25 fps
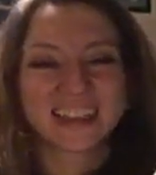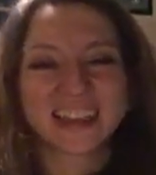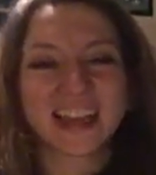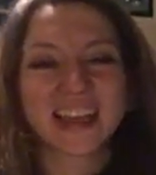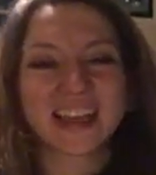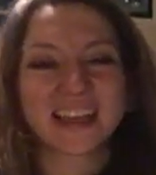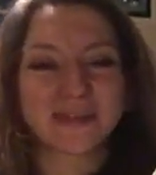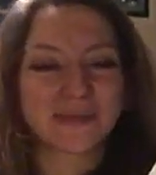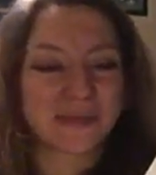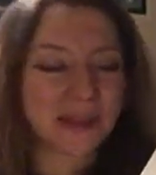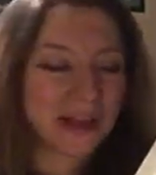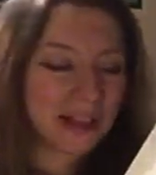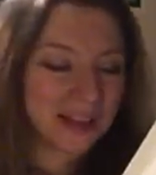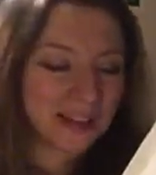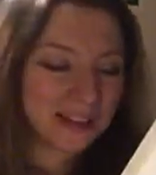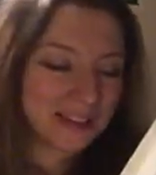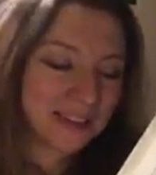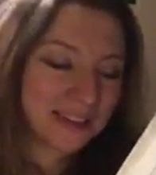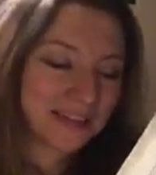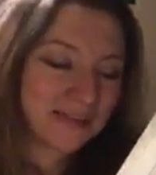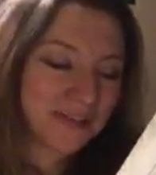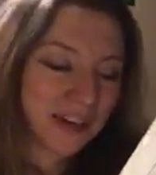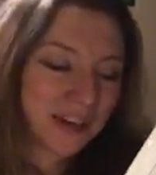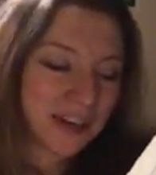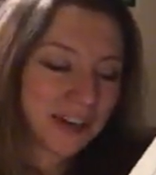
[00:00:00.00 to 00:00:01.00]
thank you,
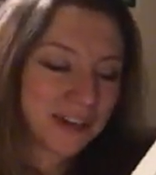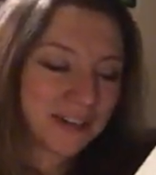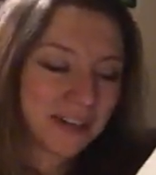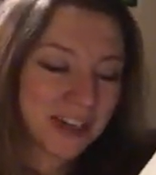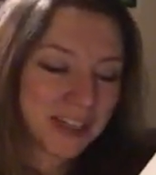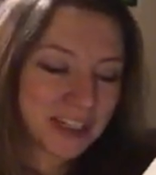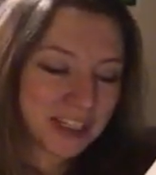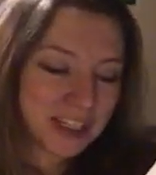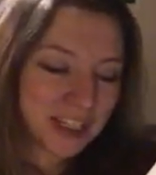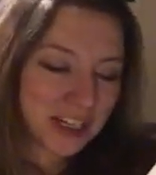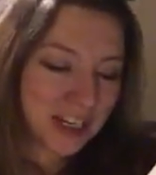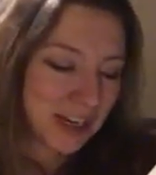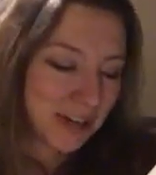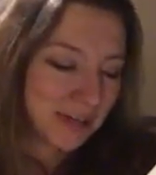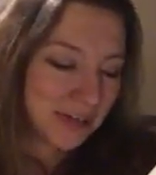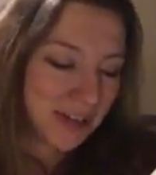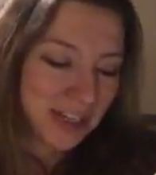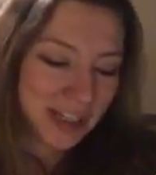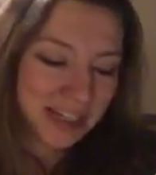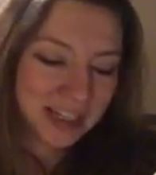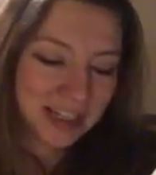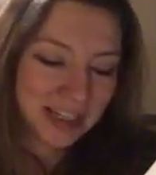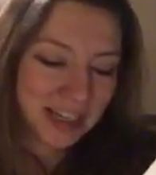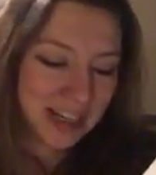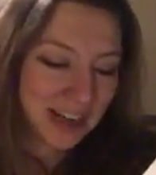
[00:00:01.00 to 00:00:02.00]
Bella, for reassuring
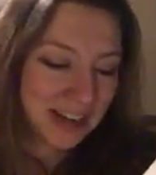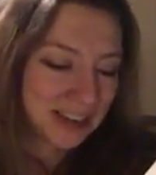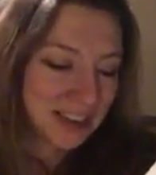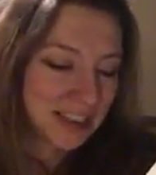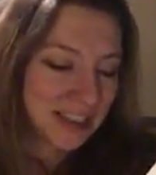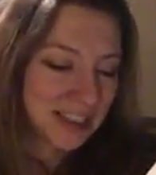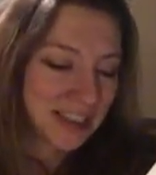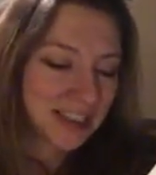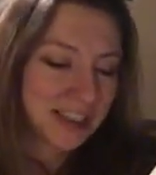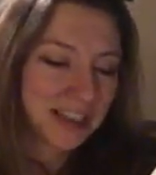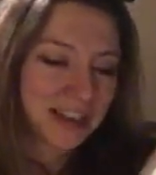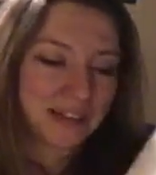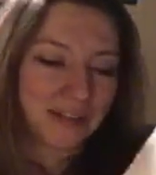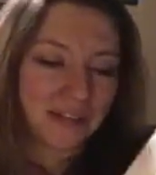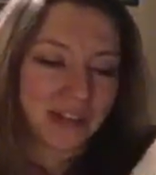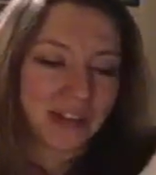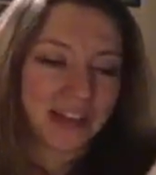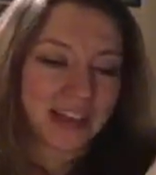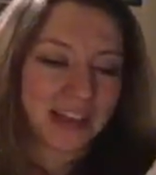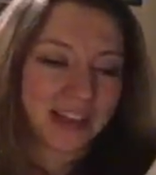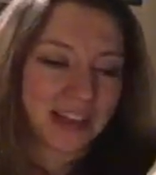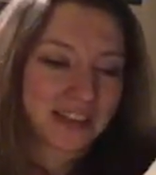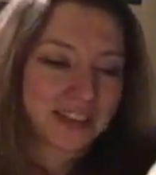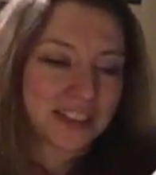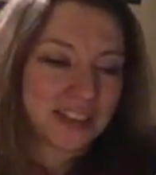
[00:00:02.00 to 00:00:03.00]
me. I'm
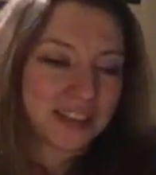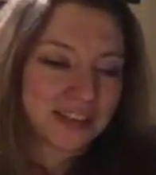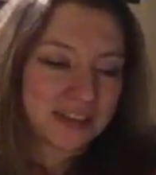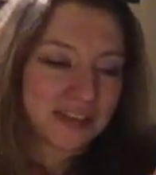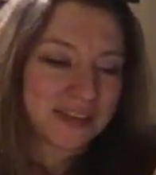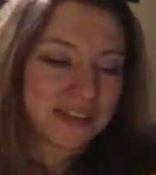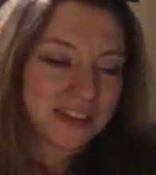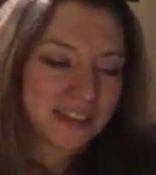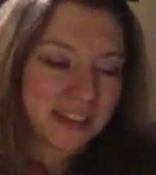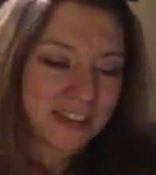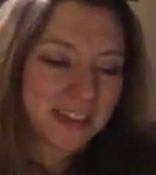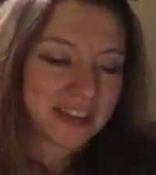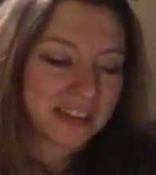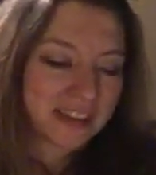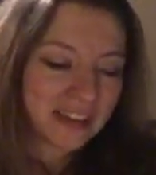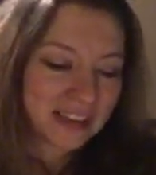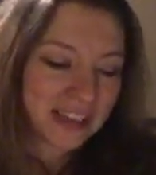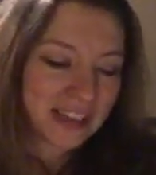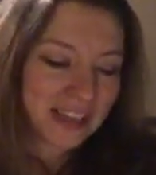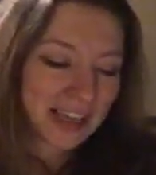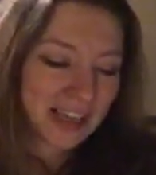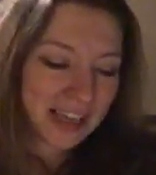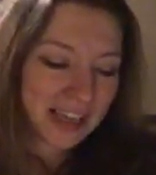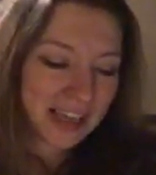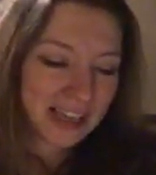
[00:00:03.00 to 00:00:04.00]
like,
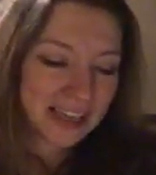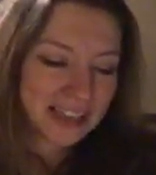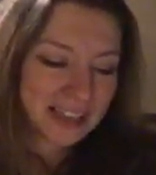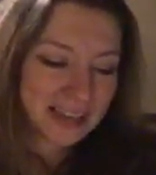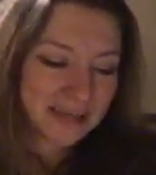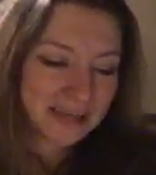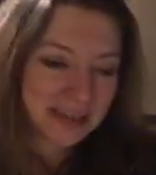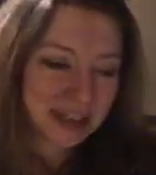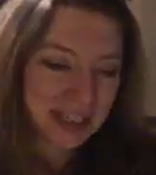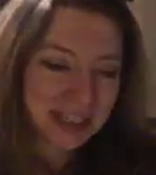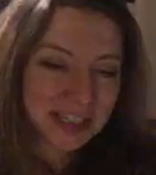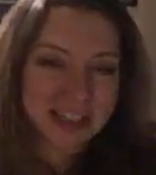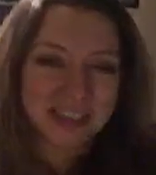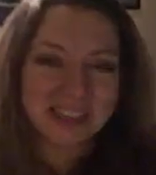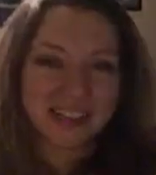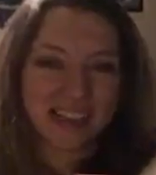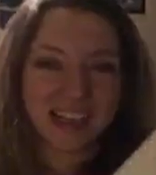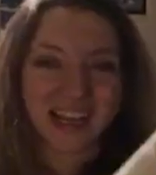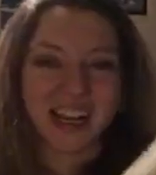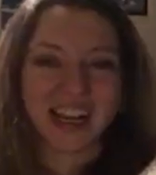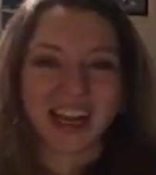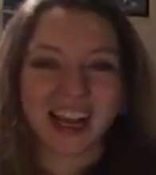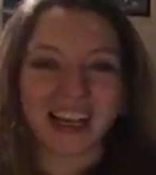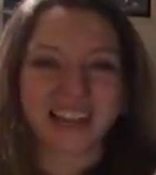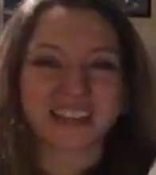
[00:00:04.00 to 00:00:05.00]
it has to be.
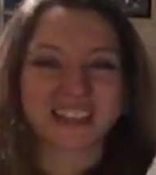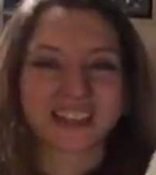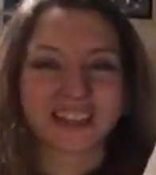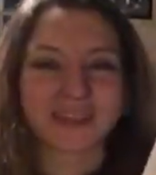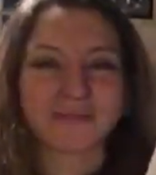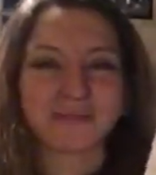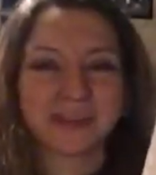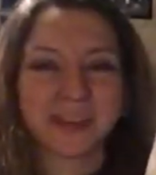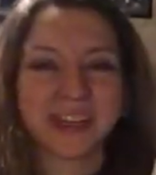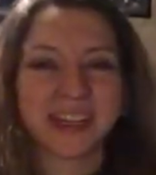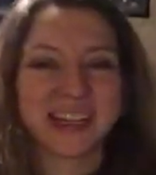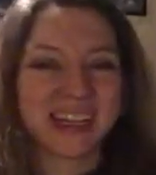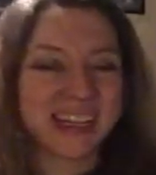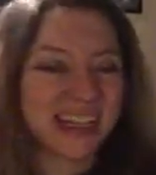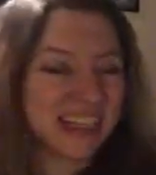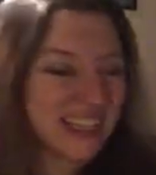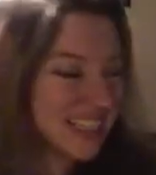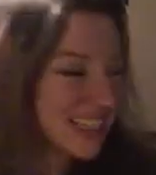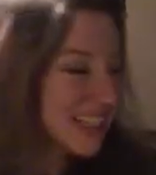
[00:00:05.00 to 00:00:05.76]
It has to be.